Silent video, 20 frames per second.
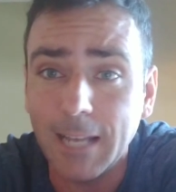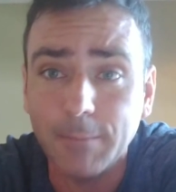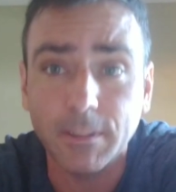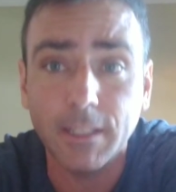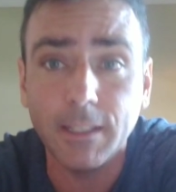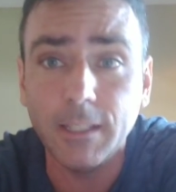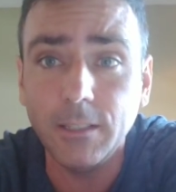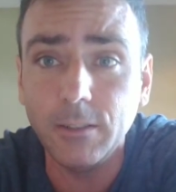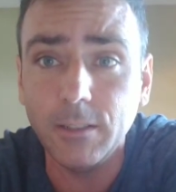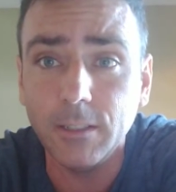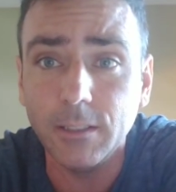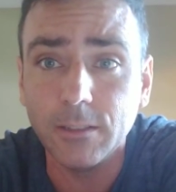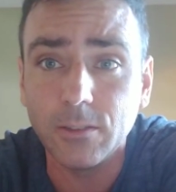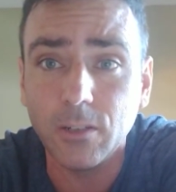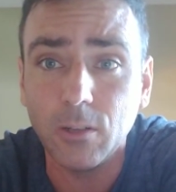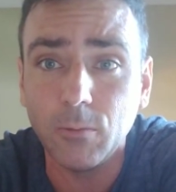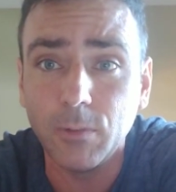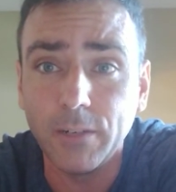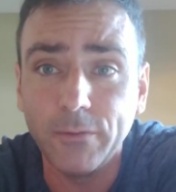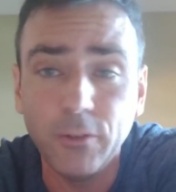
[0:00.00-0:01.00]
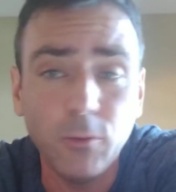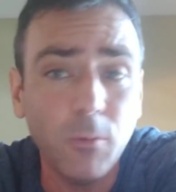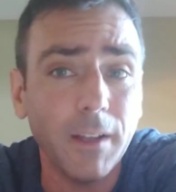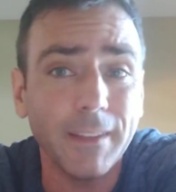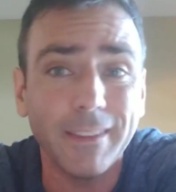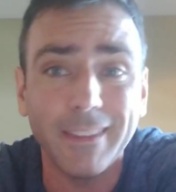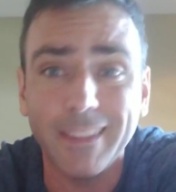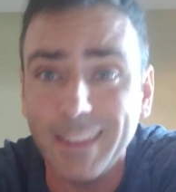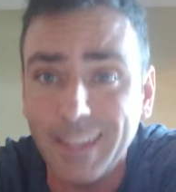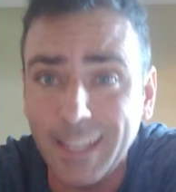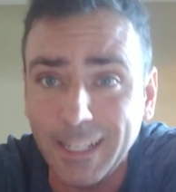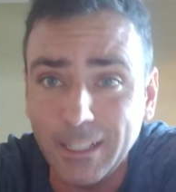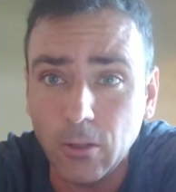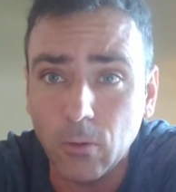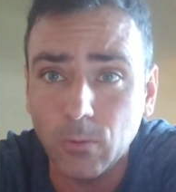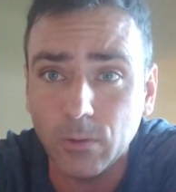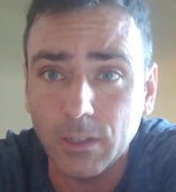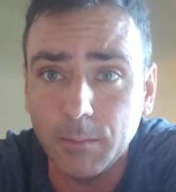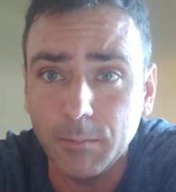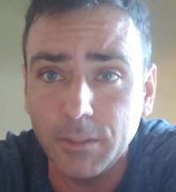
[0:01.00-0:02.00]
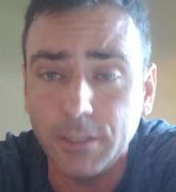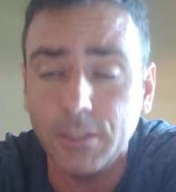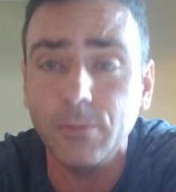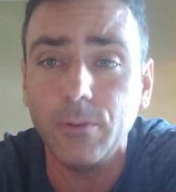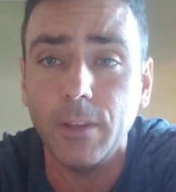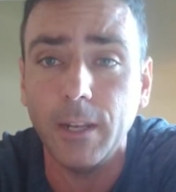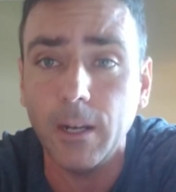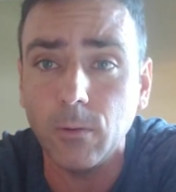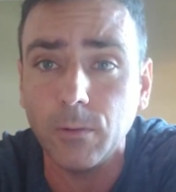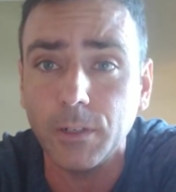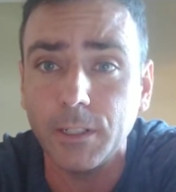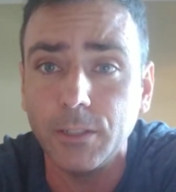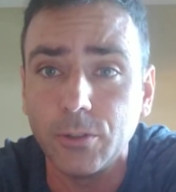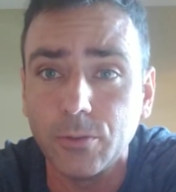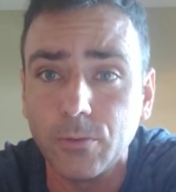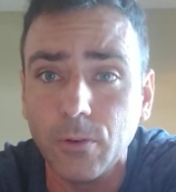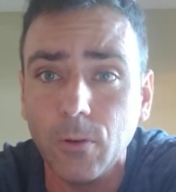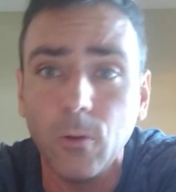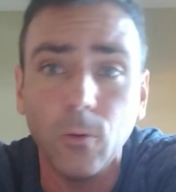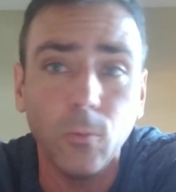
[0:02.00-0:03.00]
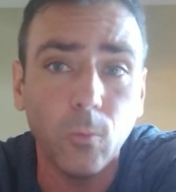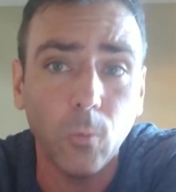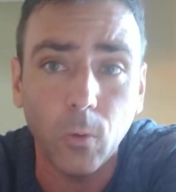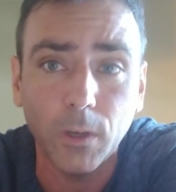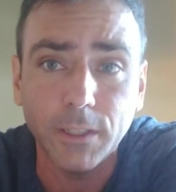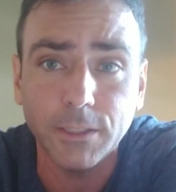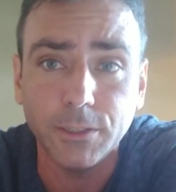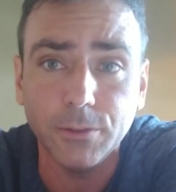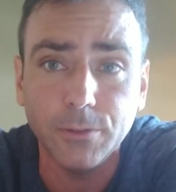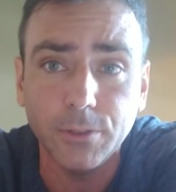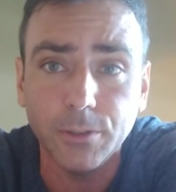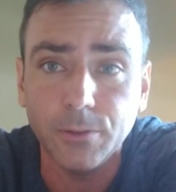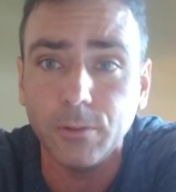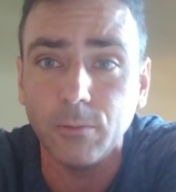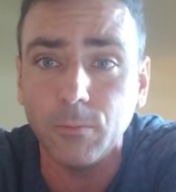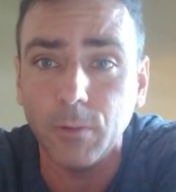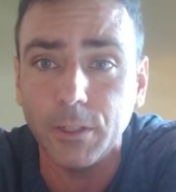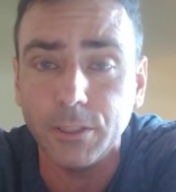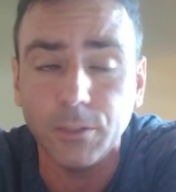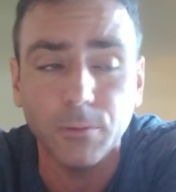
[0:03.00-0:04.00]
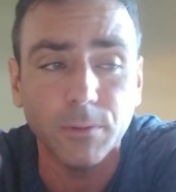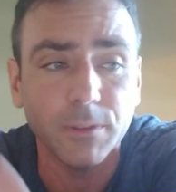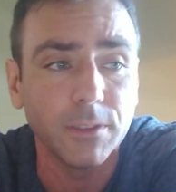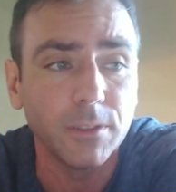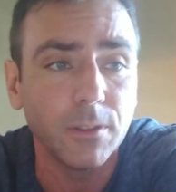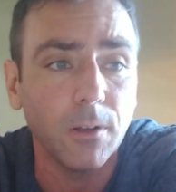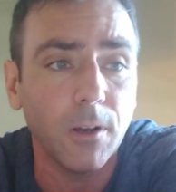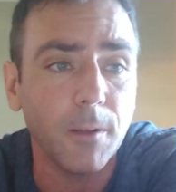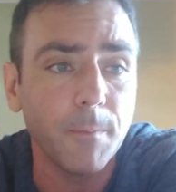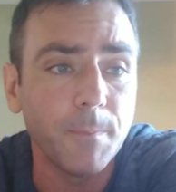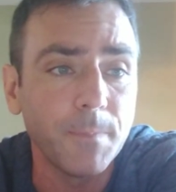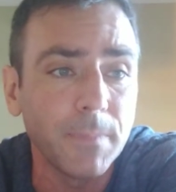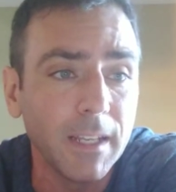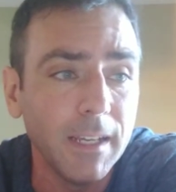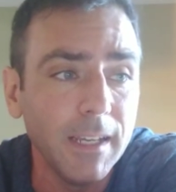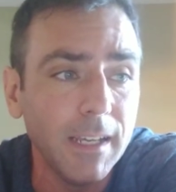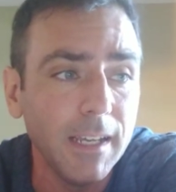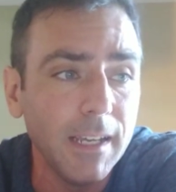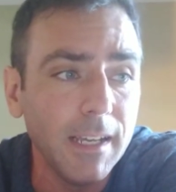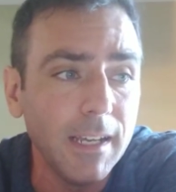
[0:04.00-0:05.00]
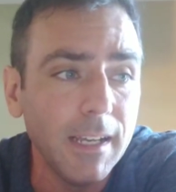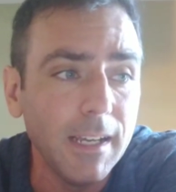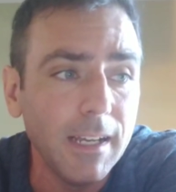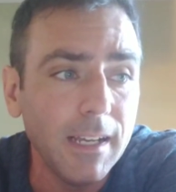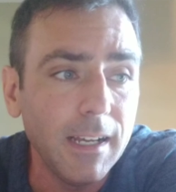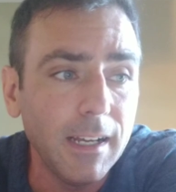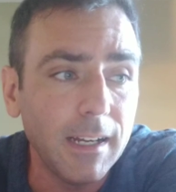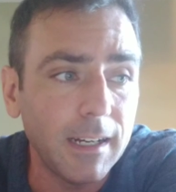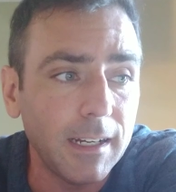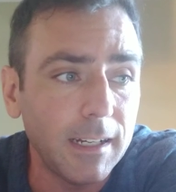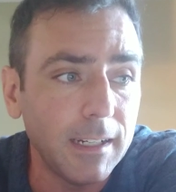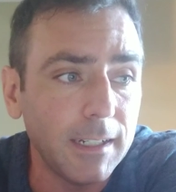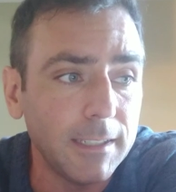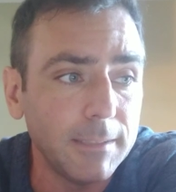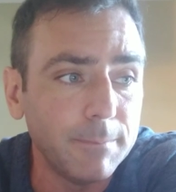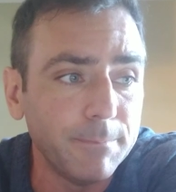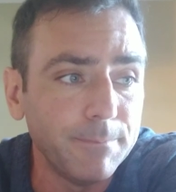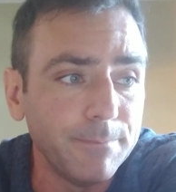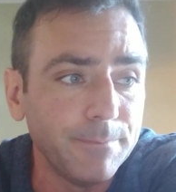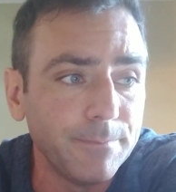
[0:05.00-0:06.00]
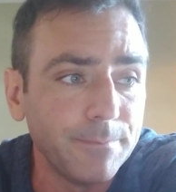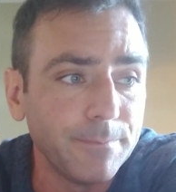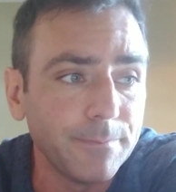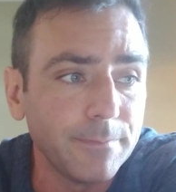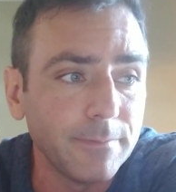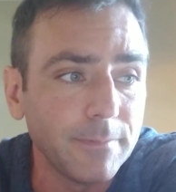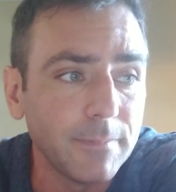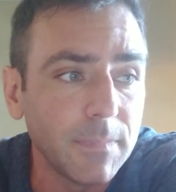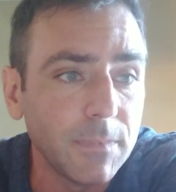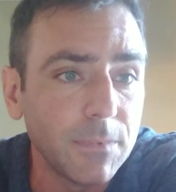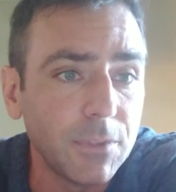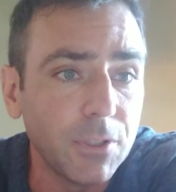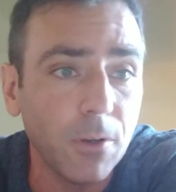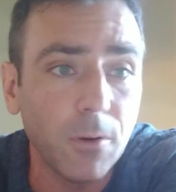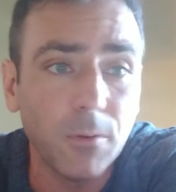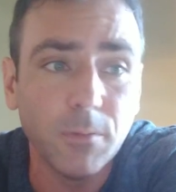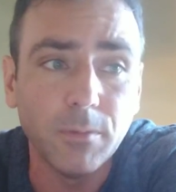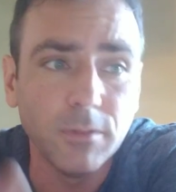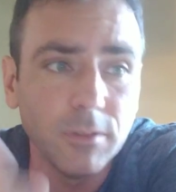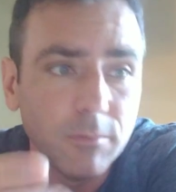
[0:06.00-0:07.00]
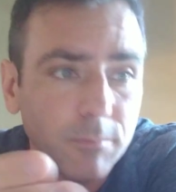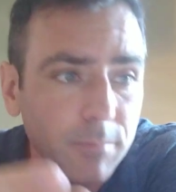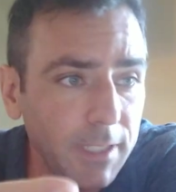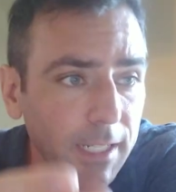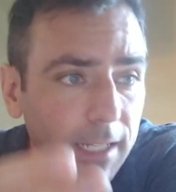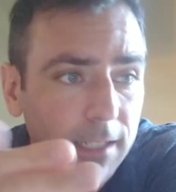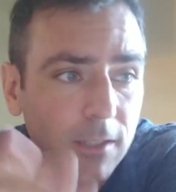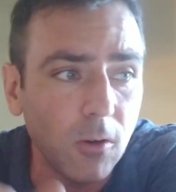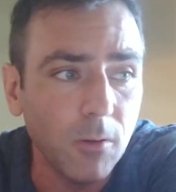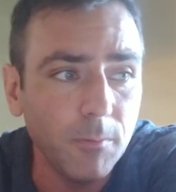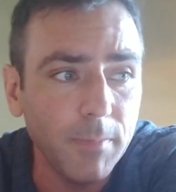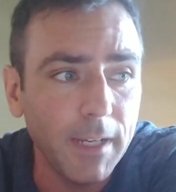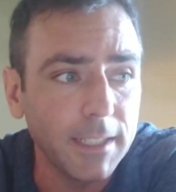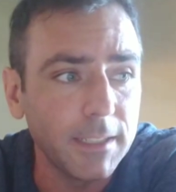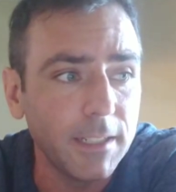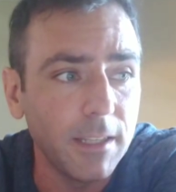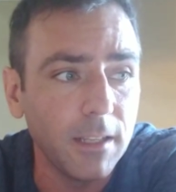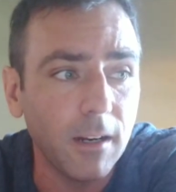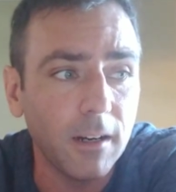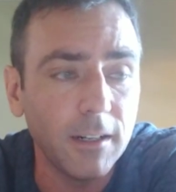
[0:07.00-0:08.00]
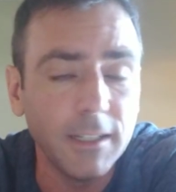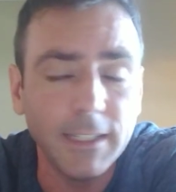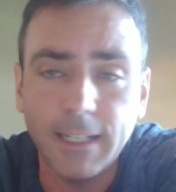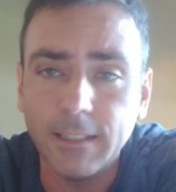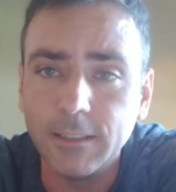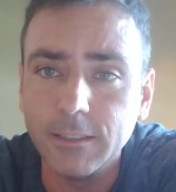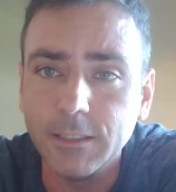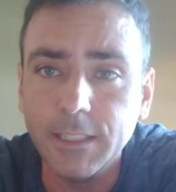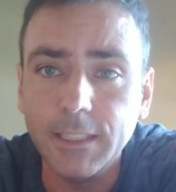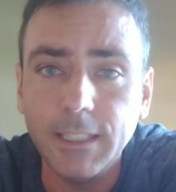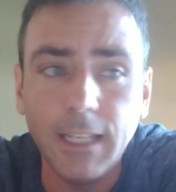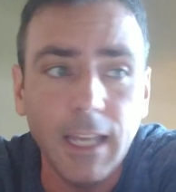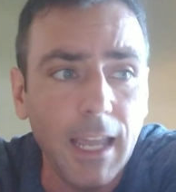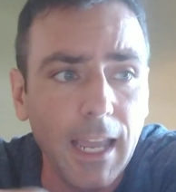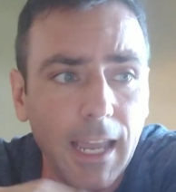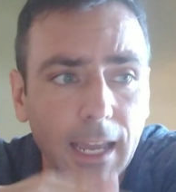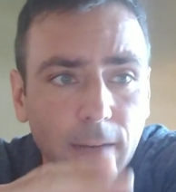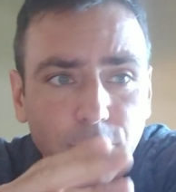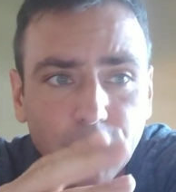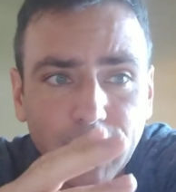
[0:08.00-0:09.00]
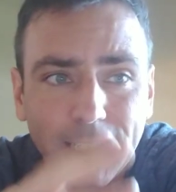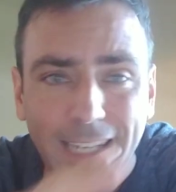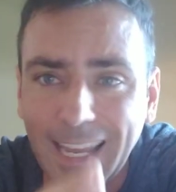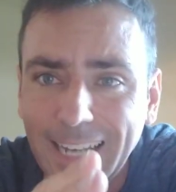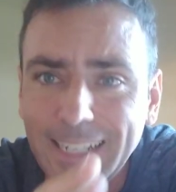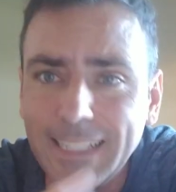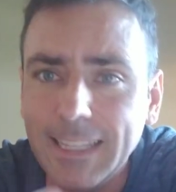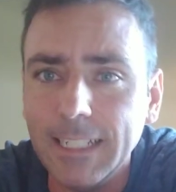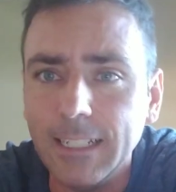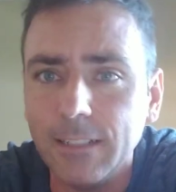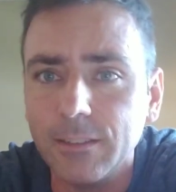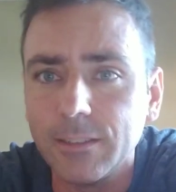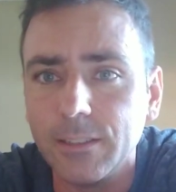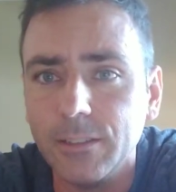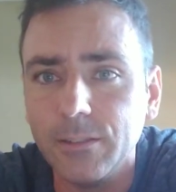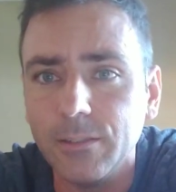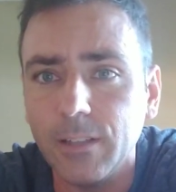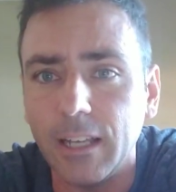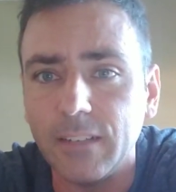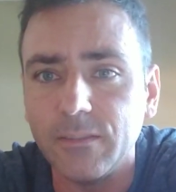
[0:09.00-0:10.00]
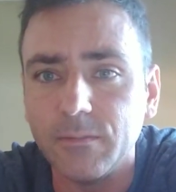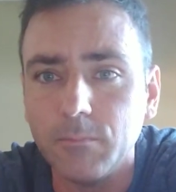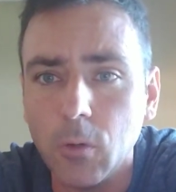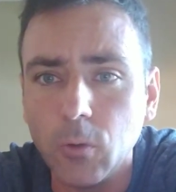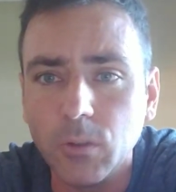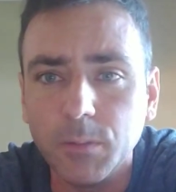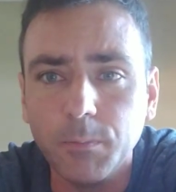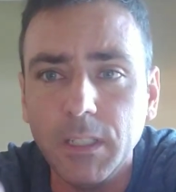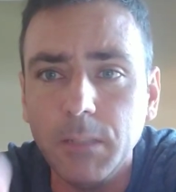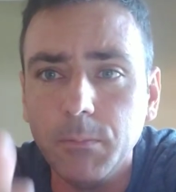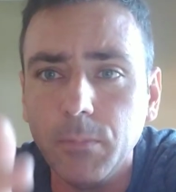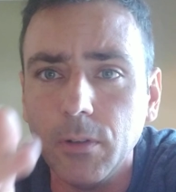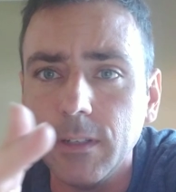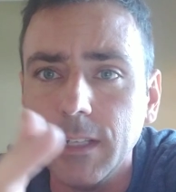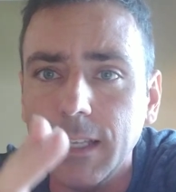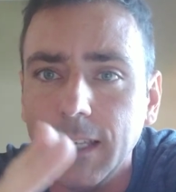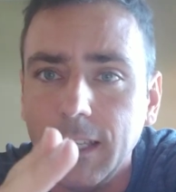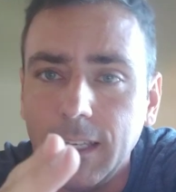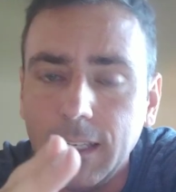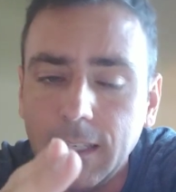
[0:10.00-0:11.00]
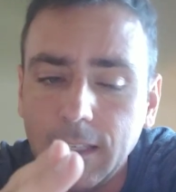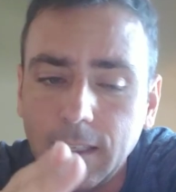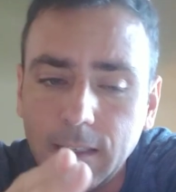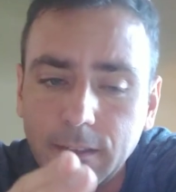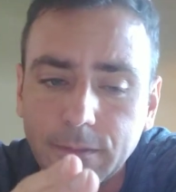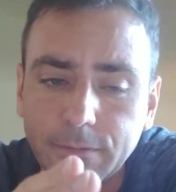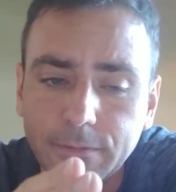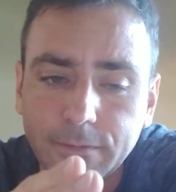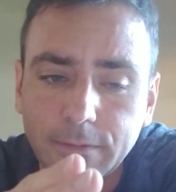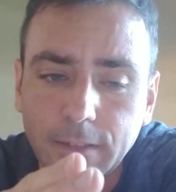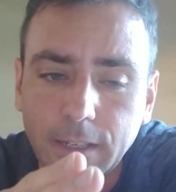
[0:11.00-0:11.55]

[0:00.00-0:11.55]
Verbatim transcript: apps, and then you can install whatever you want. They don't limit you. They don't control what you do and what you install. Um, so, but yeah, going back to the car analogy, and really anything else in your life, most people, if,